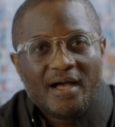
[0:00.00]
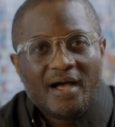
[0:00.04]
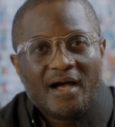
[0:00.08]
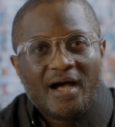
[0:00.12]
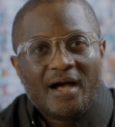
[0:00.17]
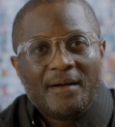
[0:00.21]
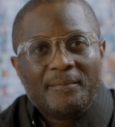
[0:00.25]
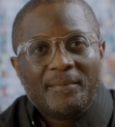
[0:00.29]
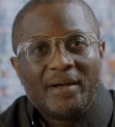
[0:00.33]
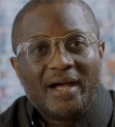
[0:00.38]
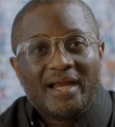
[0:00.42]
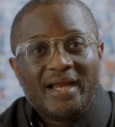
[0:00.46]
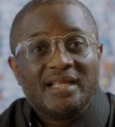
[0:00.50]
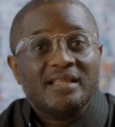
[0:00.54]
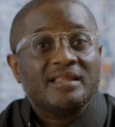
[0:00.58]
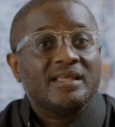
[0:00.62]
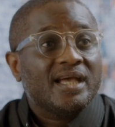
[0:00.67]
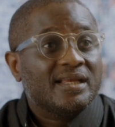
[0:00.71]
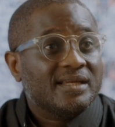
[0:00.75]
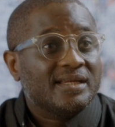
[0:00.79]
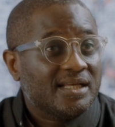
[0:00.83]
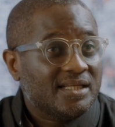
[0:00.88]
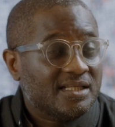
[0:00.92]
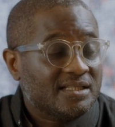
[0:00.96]
and in the
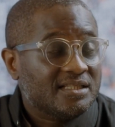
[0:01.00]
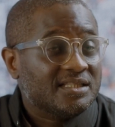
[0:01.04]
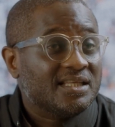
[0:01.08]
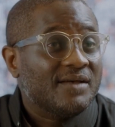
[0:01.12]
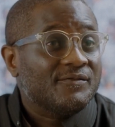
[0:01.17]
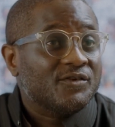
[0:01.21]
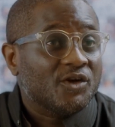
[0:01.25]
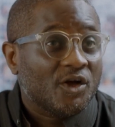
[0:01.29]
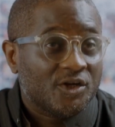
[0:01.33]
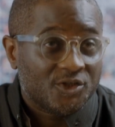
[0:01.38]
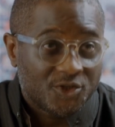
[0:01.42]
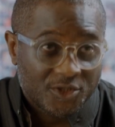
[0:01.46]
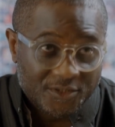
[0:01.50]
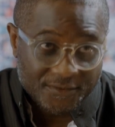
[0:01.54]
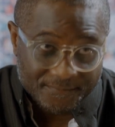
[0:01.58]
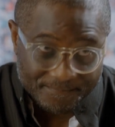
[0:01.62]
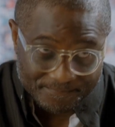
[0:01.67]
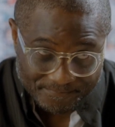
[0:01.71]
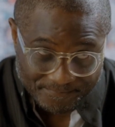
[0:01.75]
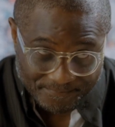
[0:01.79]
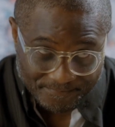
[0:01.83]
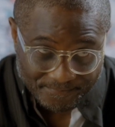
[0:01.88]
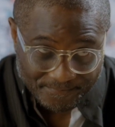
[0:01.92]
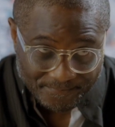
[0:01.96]
end I did 700.
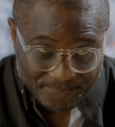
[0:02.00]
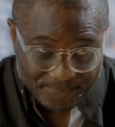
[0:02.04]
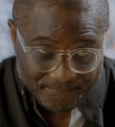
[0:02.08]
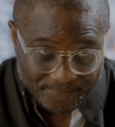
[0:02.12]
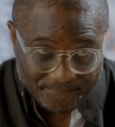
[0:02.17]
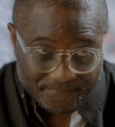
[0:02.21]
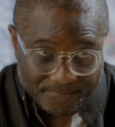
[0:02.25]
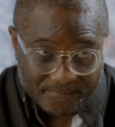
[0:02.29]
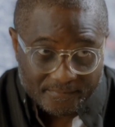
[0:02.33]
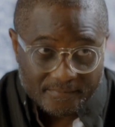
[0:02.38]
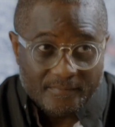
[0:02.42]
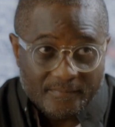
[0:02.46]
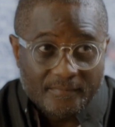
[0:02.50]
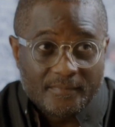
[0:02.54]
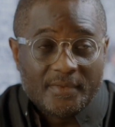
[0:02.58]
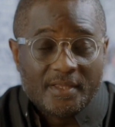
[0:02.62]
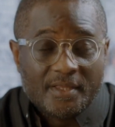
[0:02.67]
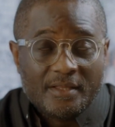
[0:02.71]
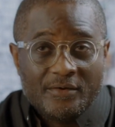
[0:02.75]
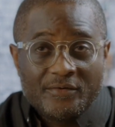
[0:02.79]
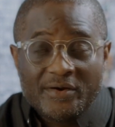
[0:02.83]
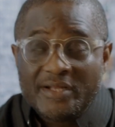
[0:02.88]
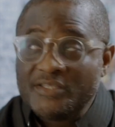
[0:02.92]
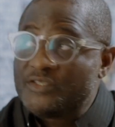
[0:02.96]

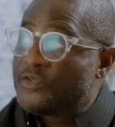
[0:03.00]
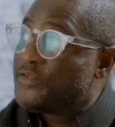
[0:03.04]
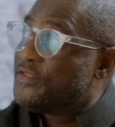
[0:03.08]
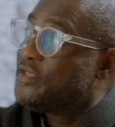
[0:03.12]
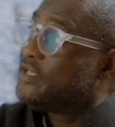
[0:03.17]
Right, so